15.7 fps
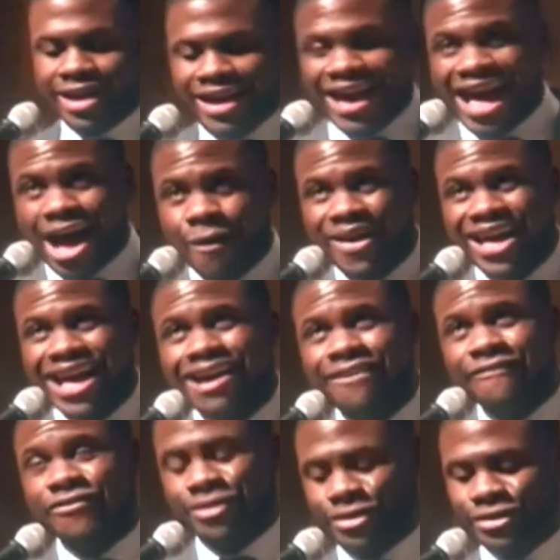
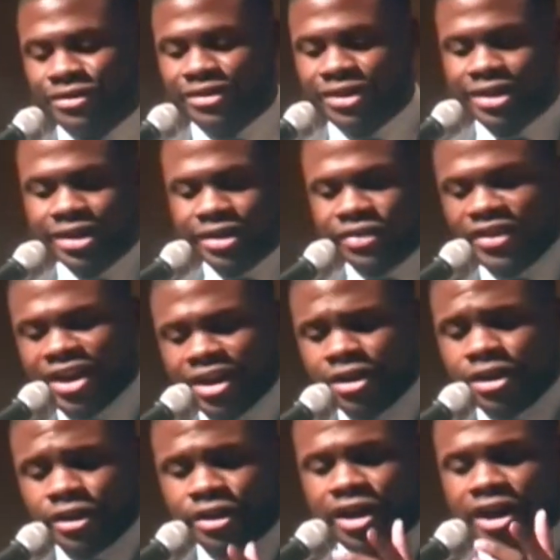However, their